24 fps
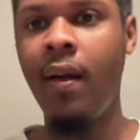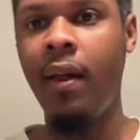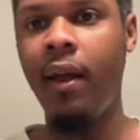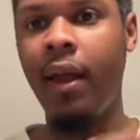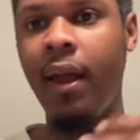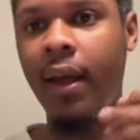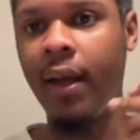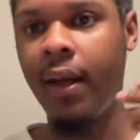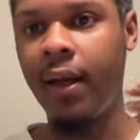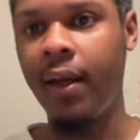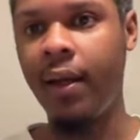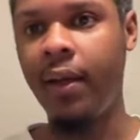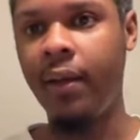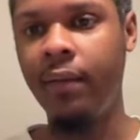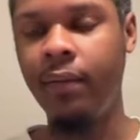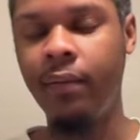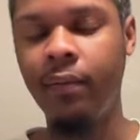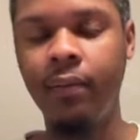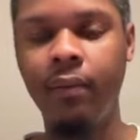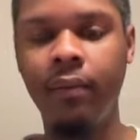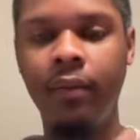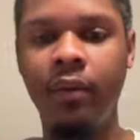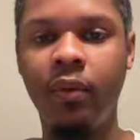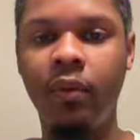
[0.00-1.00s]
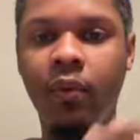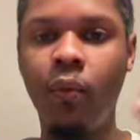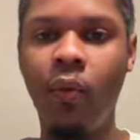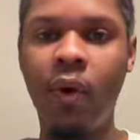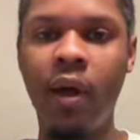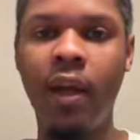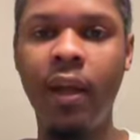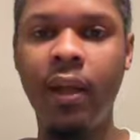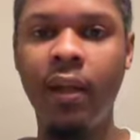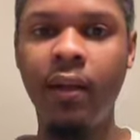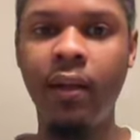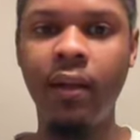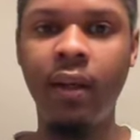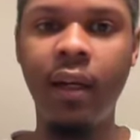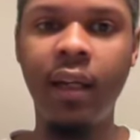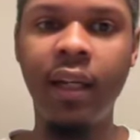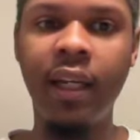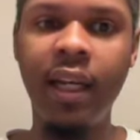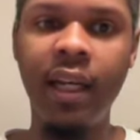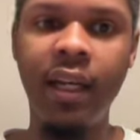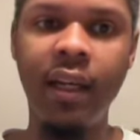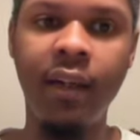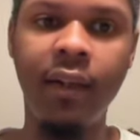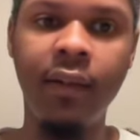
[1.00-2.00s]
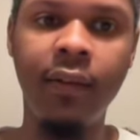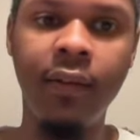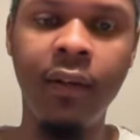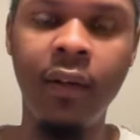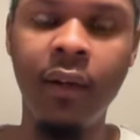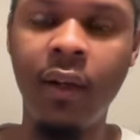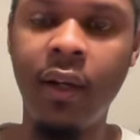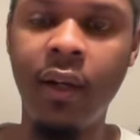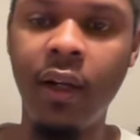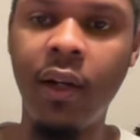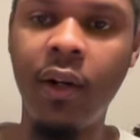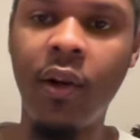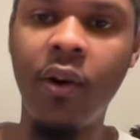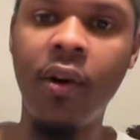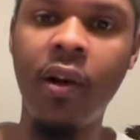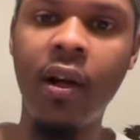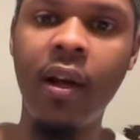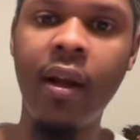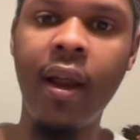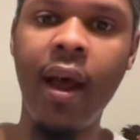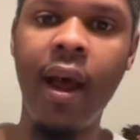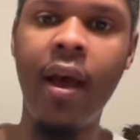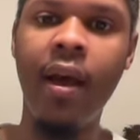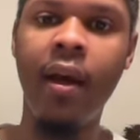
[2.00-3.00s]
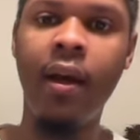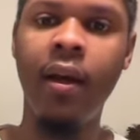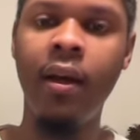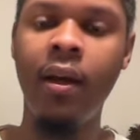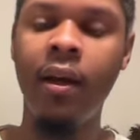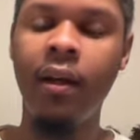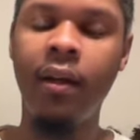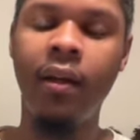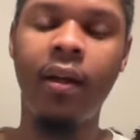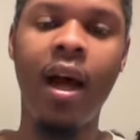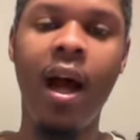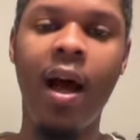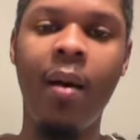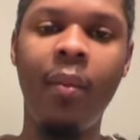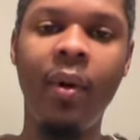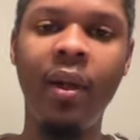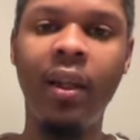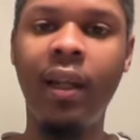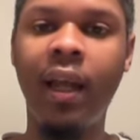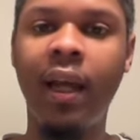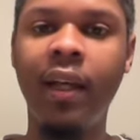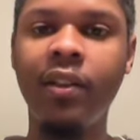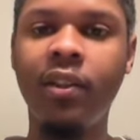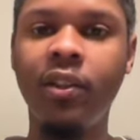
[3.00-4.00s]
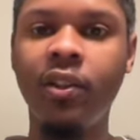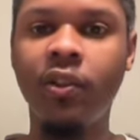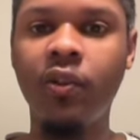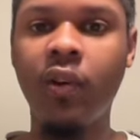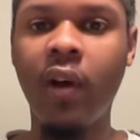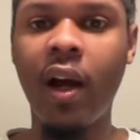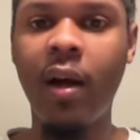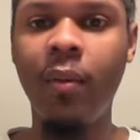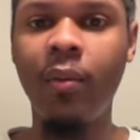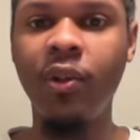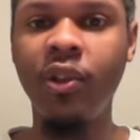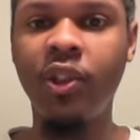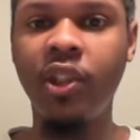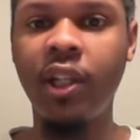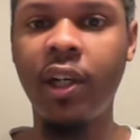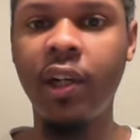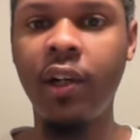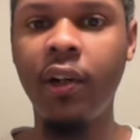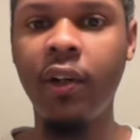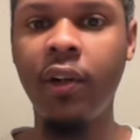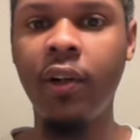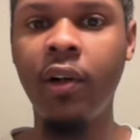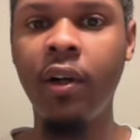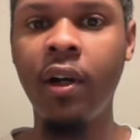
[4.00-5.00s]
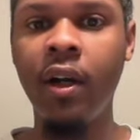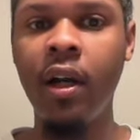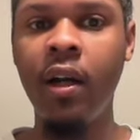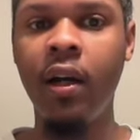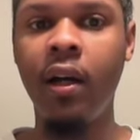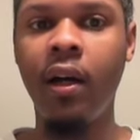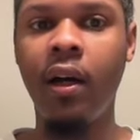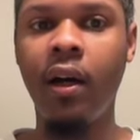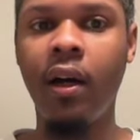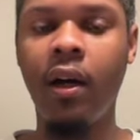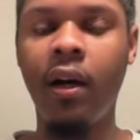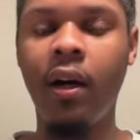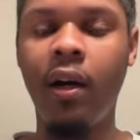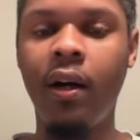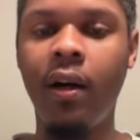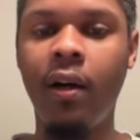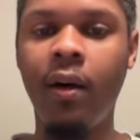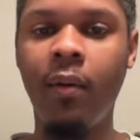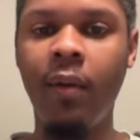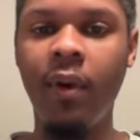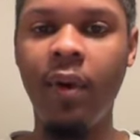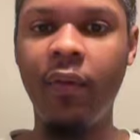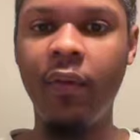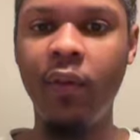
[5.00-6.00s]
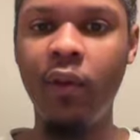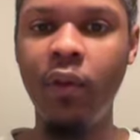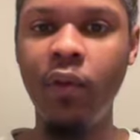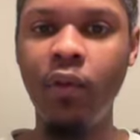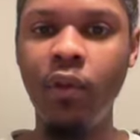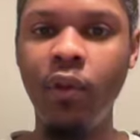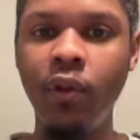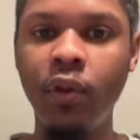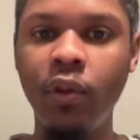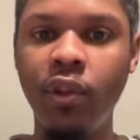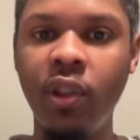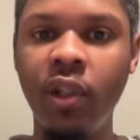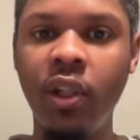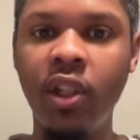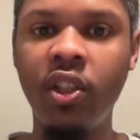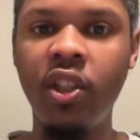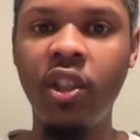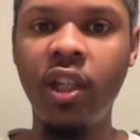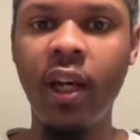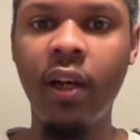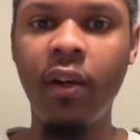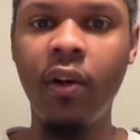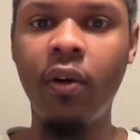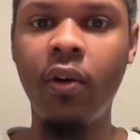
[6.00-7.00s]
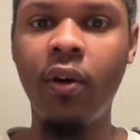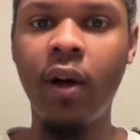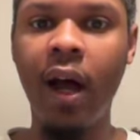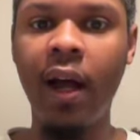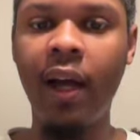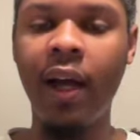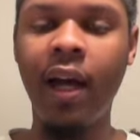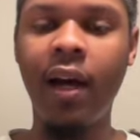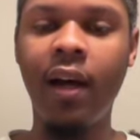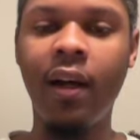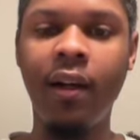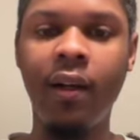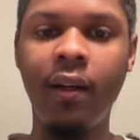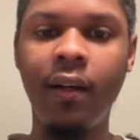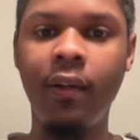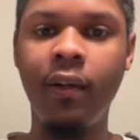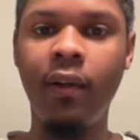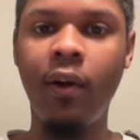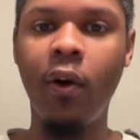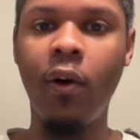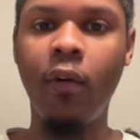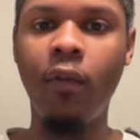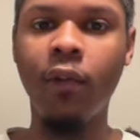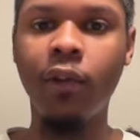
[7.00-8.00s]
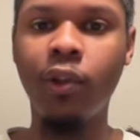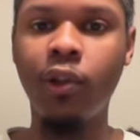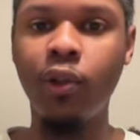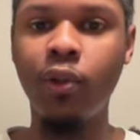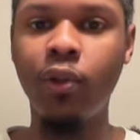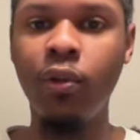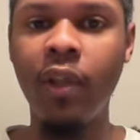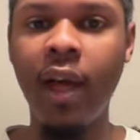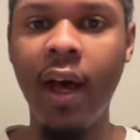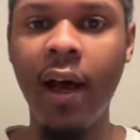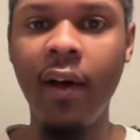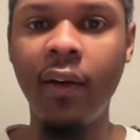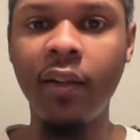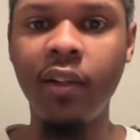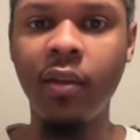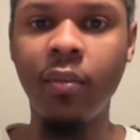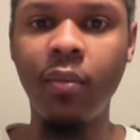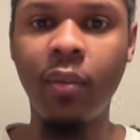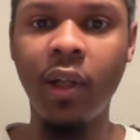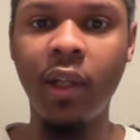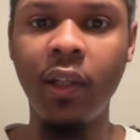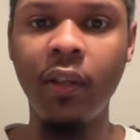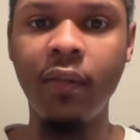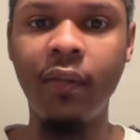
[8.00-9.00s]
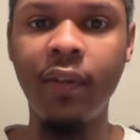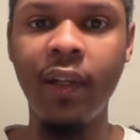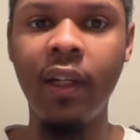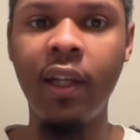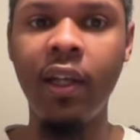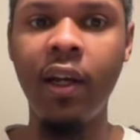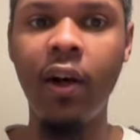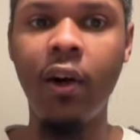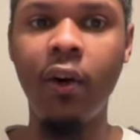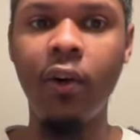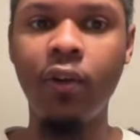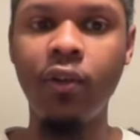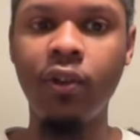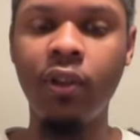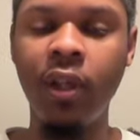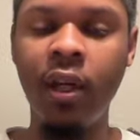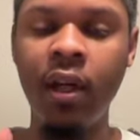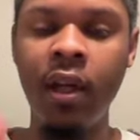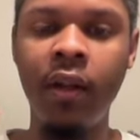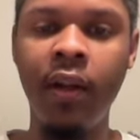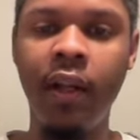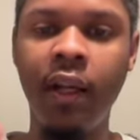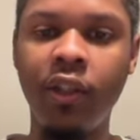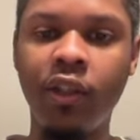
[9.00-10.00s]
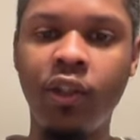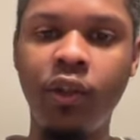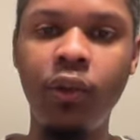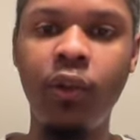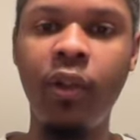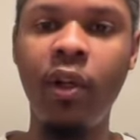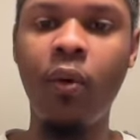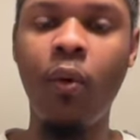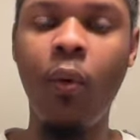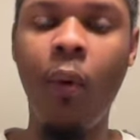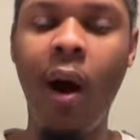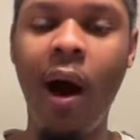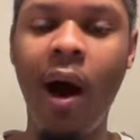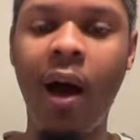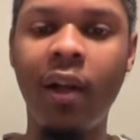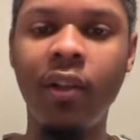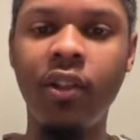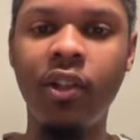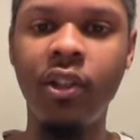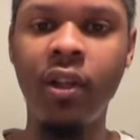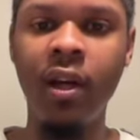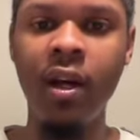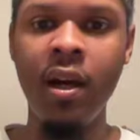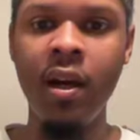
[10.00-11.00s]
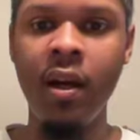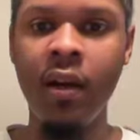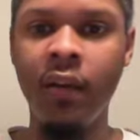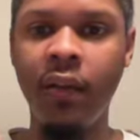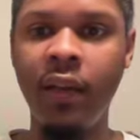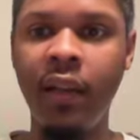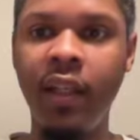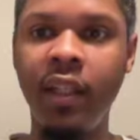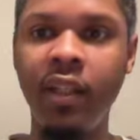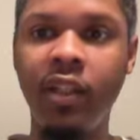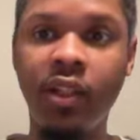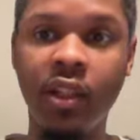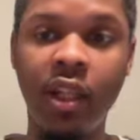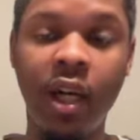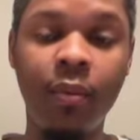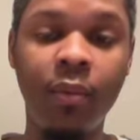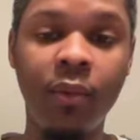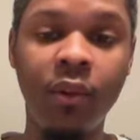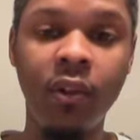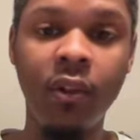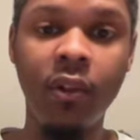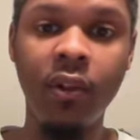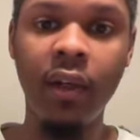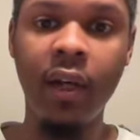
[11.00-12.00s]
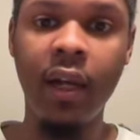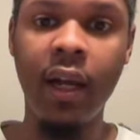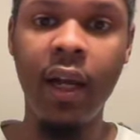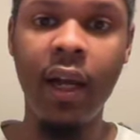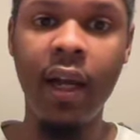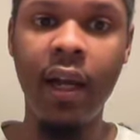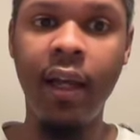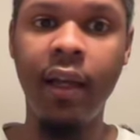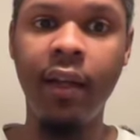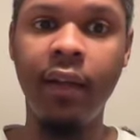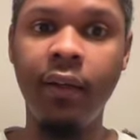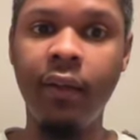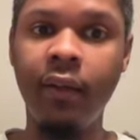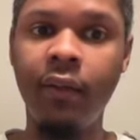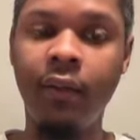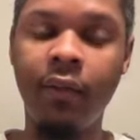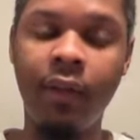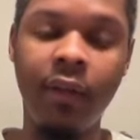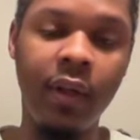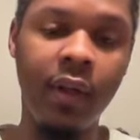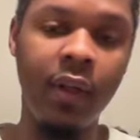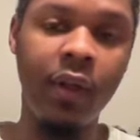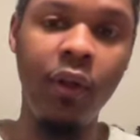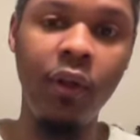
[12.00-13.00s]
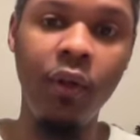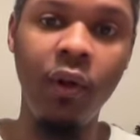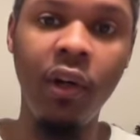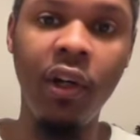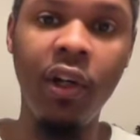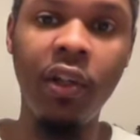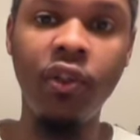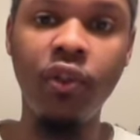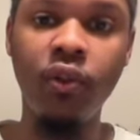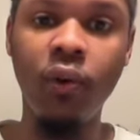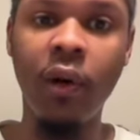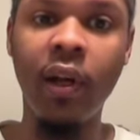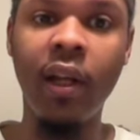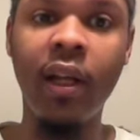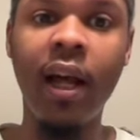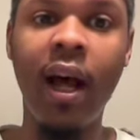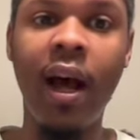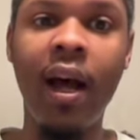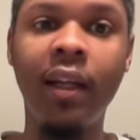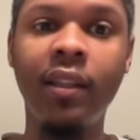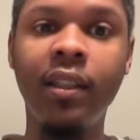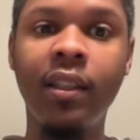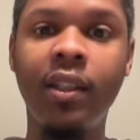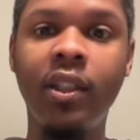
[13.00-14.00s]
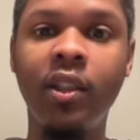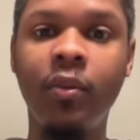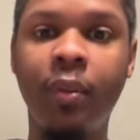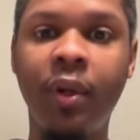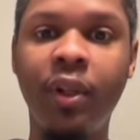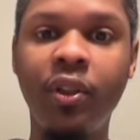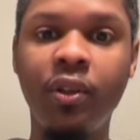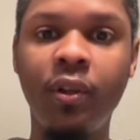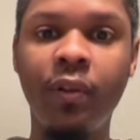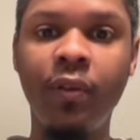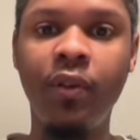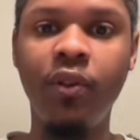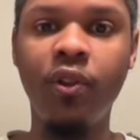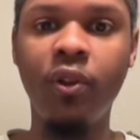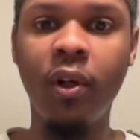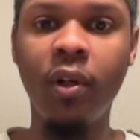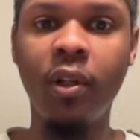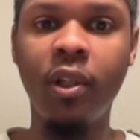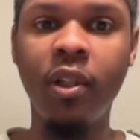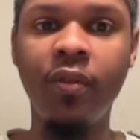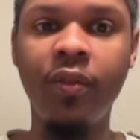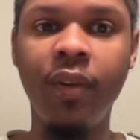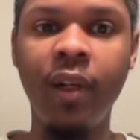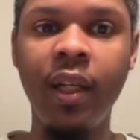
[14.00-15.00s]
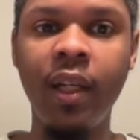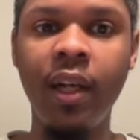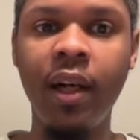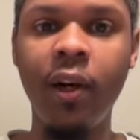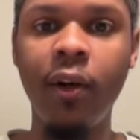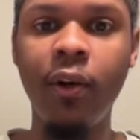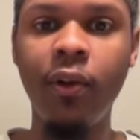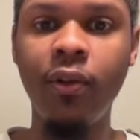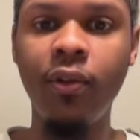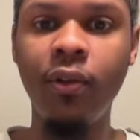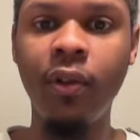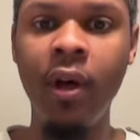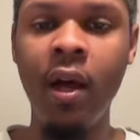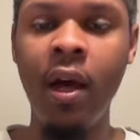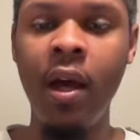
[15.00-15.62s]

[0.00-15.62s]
and win again. Other than that, comment, like, subscribe, and share. Um, if you're new to the channel, I got over 2,000 plus videos that you can watch this summer, and you'll enjoy the content, especially if you enjoyed this video.